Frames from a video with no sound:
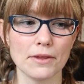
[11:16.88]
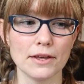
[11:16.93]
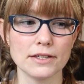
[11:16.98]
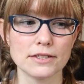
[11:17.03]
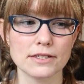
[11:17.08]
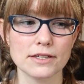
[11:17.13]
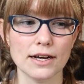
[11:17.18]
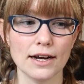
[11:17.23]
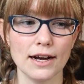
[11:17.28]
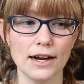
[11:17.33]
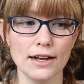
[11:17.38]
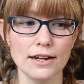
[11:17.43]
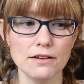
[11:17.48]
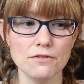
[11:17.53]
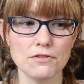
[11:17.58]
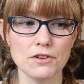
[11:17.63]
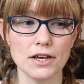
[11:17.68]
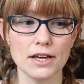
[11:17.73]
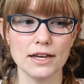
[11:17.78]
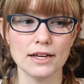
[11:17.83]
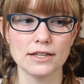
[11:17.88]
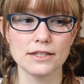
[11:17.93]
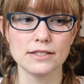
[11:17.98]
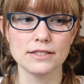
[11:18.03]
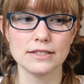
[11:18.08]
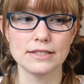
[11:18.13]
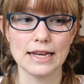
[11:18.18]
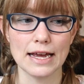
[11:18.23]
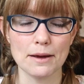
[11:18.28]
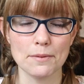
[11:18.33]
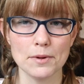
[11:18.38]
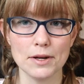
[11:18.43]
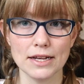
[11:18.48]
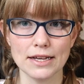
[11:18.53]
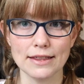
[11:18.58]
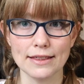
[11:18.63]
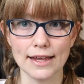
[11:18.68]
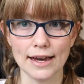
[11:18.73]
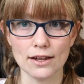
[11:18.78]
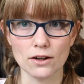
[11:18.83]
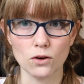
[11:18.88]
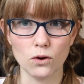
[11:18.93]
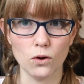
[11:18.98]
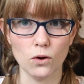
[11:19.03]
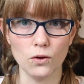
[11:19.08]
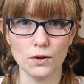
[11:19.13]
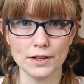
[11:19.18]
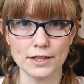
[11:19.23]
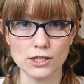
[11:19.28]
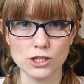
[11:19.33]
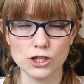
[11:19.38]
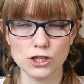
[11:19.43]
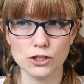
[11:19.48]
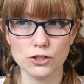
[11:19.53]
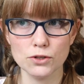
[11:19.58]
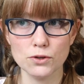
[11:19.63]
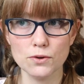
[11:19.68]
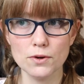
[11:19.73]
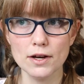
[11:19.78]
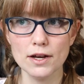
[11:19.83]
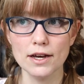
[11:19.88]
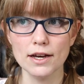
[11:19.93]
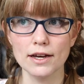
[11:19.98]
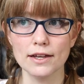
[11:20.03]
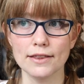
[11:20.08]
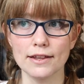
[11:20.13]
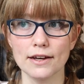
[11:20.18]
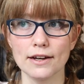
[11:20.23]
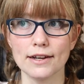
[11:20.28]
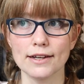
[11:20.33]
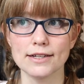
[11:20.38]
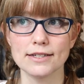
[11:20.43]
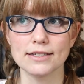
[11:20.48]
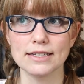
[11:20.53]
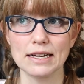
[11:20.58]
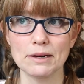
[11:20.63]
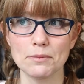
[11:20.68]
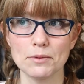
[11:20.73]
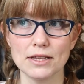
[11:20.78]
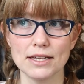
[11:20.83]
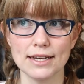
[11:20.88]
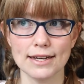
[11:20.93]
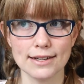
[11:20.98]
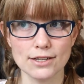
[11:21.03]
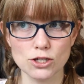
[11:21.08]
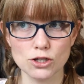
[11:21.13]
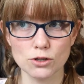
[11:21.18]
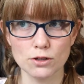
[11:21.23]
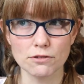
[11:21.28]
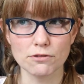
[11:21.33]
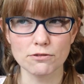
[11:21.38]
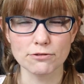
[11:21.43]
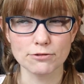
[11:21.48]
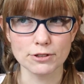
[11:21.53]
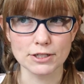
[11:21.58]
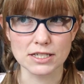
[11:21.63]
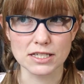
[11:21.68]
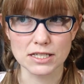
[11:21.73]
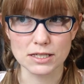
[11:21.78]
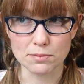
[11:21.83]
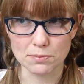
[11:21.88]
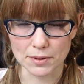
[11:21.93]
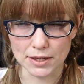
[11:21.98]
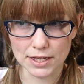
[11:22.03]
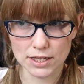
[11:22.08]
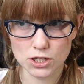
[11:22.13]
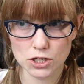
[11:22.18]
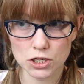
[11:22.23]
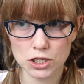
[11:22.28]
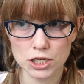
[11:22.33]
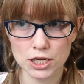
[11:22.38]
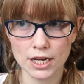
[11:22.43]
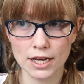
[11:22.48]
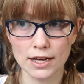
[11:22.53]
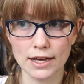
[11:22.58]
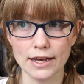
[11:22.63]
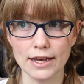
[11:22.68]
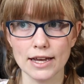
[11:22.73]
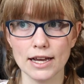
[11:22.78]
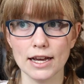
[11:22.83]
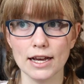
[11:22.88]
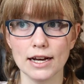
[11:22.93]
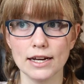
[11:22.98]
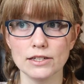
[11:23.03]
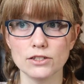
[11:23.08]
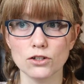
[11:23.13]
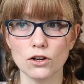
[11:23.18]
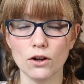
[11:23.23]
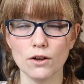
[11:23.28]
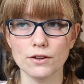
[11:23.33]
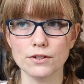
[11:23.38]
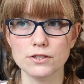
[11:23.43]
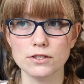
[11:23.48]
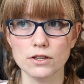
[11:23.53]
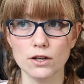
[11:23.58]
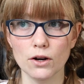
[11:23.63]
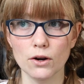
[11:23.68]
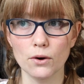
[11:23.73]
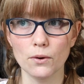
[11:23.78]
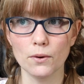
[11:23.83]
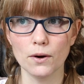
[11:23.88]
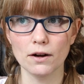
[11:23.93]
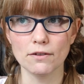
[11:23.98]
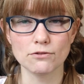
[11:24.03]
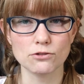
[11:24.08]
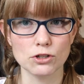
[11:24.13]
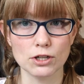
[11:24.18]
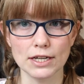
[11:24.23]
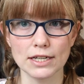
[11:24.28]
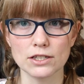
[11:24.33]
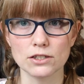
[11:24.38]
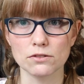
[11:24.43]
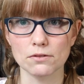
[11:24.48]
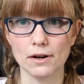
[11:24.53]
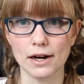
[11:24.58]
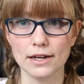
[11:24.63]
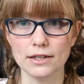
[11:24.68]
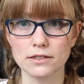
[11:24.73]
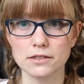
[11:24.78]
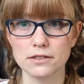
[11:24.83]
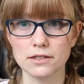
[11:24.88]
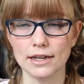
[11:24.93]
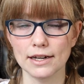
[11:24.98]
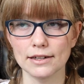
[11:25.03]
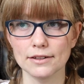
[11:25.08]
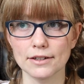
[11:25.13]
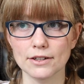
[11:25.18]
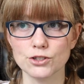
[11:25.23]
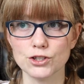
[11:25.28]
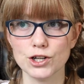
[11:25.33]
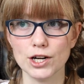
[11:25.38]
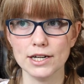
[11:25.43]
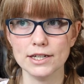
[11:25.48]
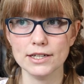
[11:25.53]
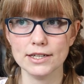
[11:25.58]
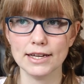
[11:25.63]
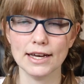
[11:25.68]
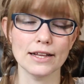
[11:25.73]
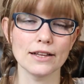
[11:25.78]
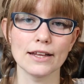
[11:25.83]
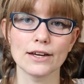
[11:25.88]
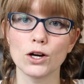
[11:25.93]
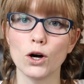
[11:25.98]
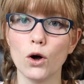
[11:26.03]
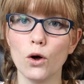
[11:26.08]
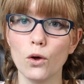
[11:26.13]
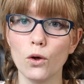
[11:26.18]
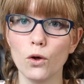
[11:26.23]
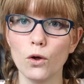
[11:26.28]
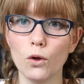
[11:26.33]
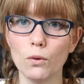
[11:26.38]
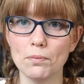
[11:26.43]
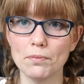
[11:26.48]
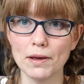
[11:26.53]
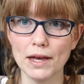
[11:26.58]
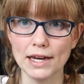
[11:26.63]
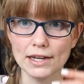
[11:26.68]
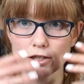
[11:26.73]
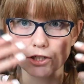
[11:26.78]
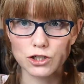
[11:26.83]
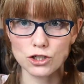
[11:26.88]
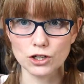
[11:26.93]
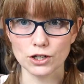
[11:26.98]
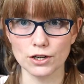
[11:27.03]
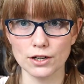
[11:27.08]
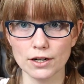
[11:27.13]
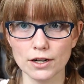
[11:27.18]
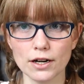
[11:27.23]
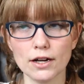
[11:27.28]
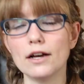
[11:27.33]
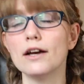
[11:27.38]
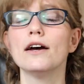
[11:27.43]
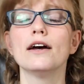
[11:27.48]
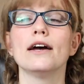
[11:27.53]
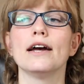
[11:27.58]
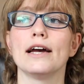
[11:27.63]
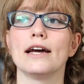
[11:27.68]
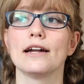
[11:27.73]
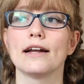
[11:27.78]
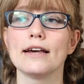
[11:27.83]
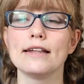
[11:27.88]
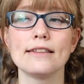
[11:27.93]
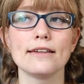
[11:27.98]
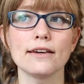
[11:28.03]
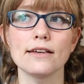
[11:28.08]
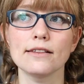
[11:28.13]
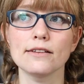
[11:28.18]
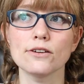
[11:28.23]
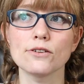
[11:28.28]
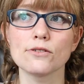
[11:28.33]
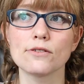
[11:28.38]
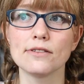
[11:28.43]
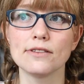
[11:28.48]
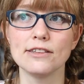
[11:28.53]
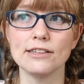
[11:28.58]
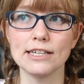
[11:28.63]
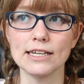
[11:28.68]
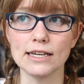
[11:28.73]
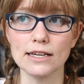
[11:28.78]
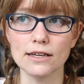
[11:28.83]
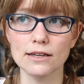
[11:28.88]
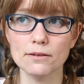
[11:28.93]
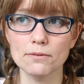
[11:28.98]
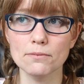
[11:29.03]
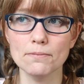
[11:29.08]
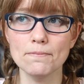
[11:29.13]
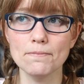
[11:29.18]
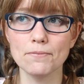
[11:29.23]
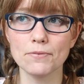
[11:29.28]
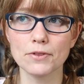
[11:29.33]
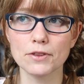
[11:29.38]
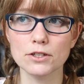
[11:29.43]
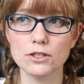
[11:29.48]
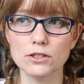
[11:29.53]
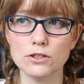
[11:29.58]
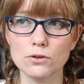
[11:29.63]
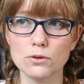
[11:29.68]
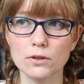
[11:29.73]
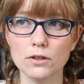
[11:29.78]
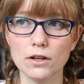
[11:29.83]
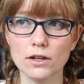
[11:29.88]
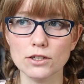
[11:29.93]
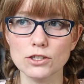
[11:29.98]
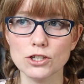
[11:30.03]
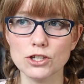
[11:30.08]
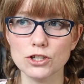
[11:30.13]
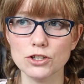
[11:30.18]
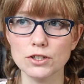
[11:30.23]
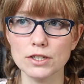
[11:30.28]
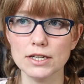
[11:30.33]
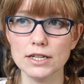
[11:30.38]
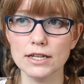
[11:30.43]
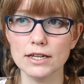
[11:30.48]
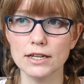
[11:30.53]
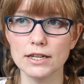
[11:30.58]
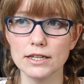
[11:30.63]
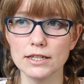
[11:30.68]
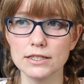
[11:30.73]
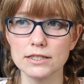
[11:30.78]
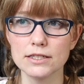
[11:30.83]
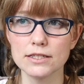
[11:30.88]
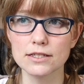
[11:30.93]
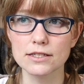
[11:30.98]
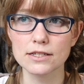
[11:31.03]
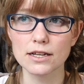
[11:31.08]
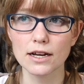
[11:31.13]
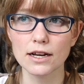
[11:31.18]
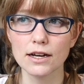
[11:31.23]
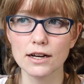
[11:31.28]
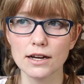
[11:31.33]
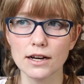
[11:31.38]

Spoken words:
Is kind of examining that whole issue. They examine the issue of free speech and also of trans rights. And they're trying to get like a whole picture. And I think their theme to a large degree is